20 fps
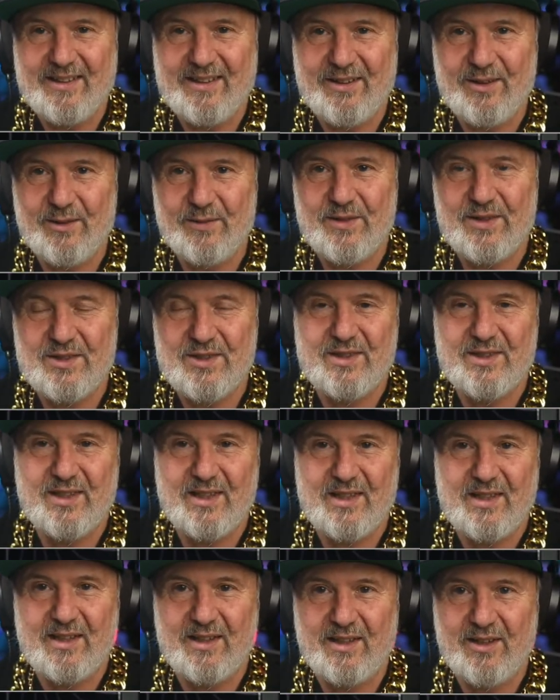You've just
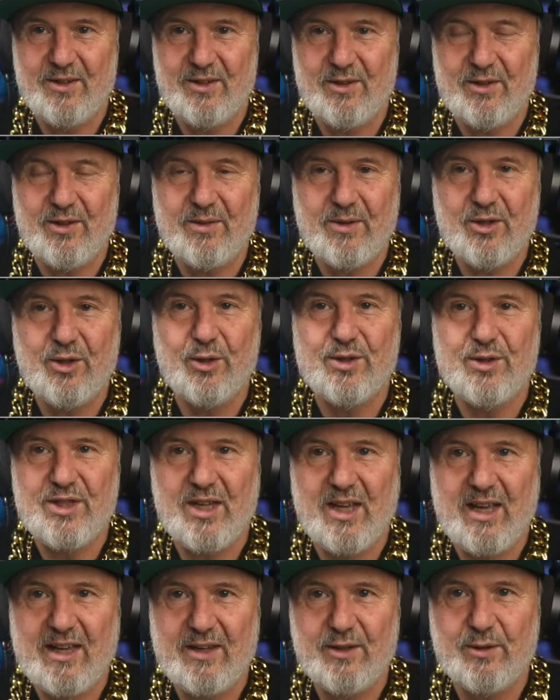got to
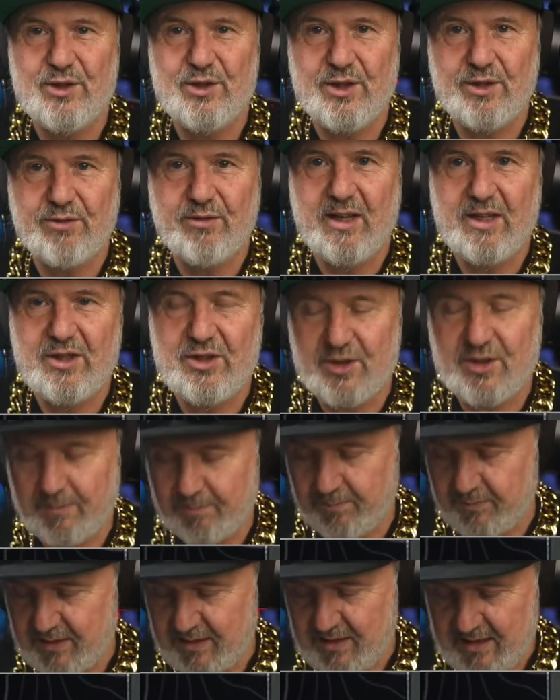curtail
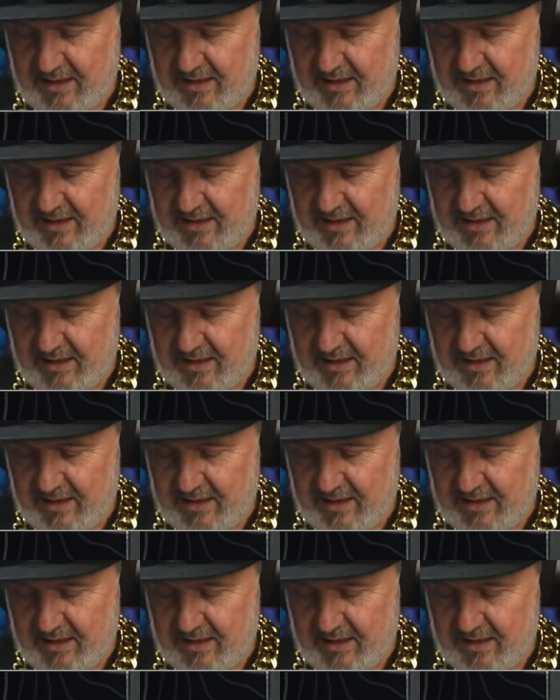generation.